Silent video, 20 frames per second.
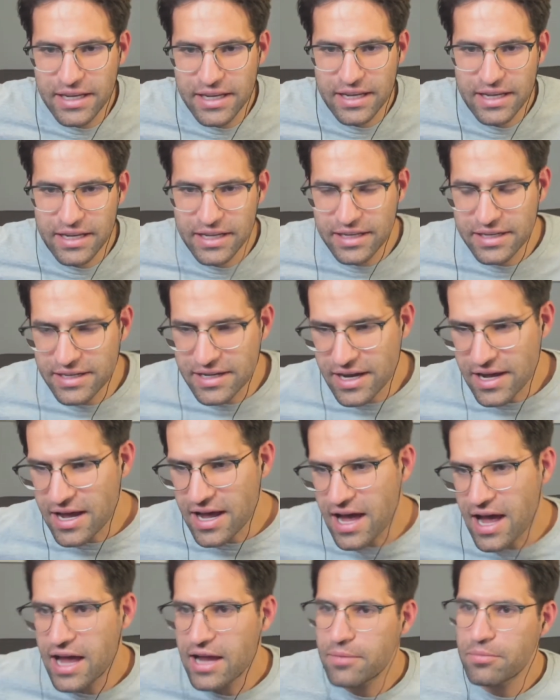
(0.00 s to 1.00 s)
And
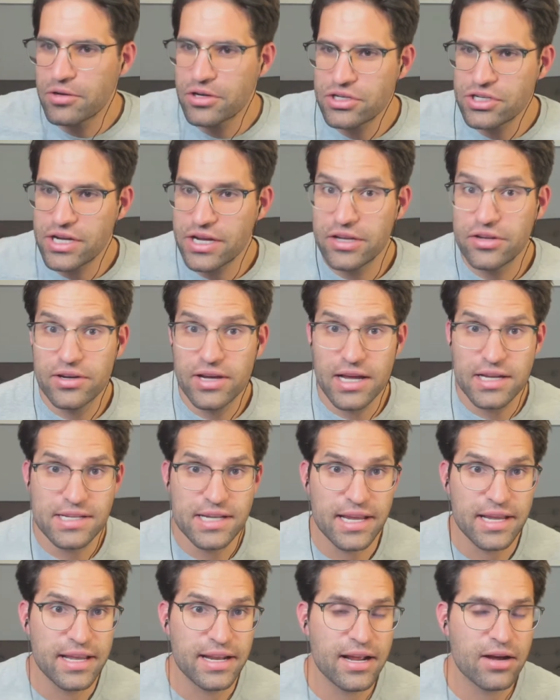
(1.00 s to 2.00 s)
I appreciate you
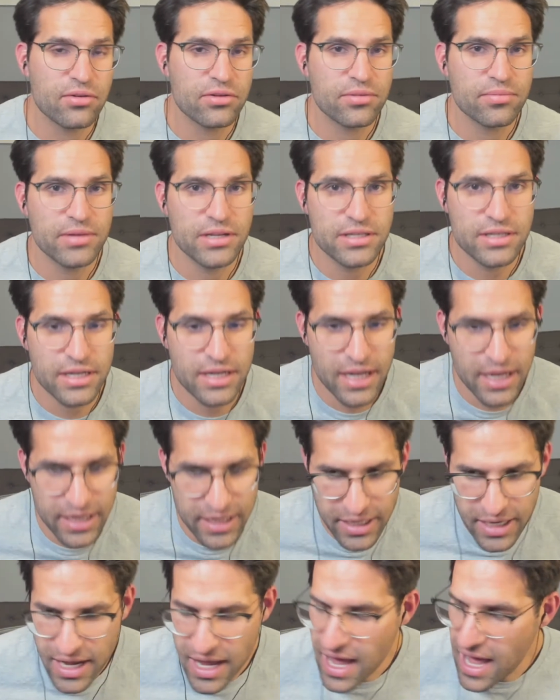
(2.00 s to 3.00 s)
guys hanging out with me
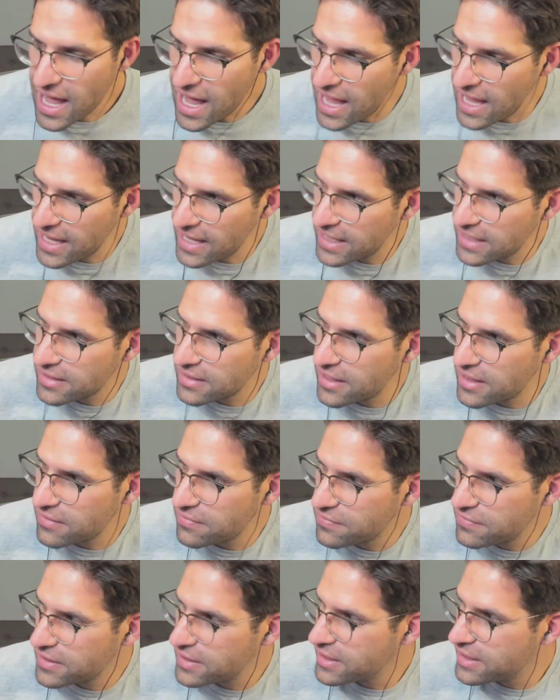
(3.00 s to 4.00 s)
tonight. I had a
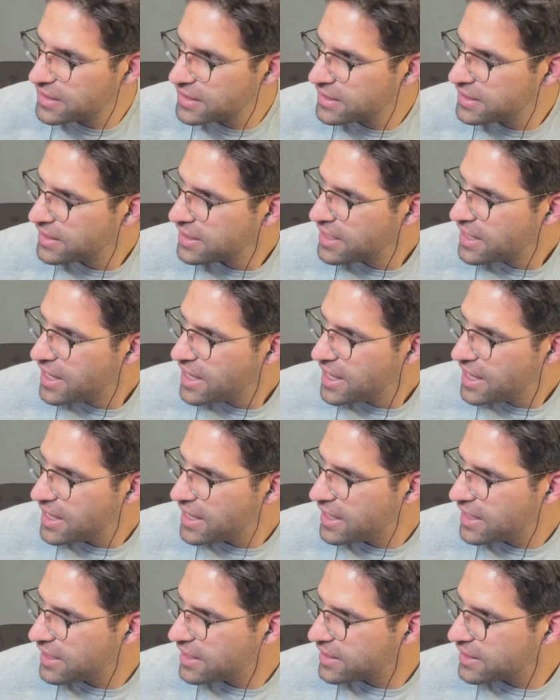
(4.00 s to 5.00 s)
lot of fun.
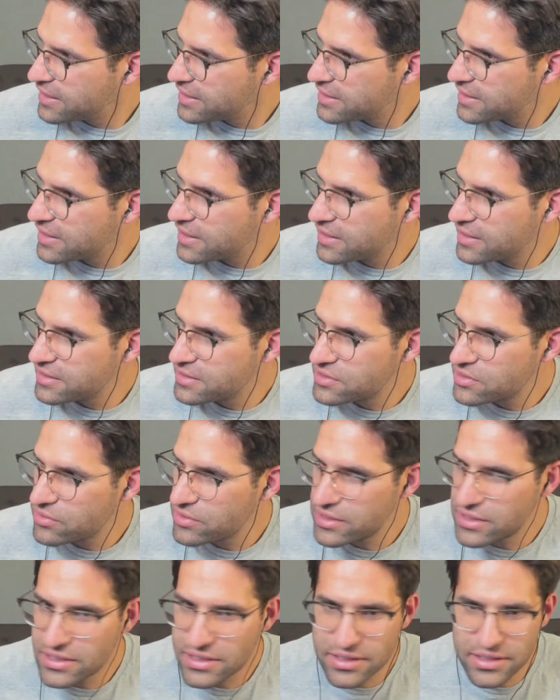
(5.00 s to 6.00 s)
And it's
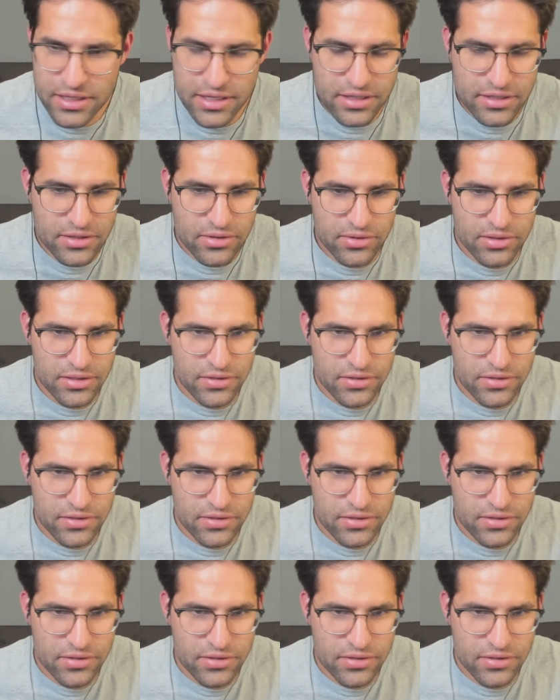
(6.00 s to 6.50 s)
always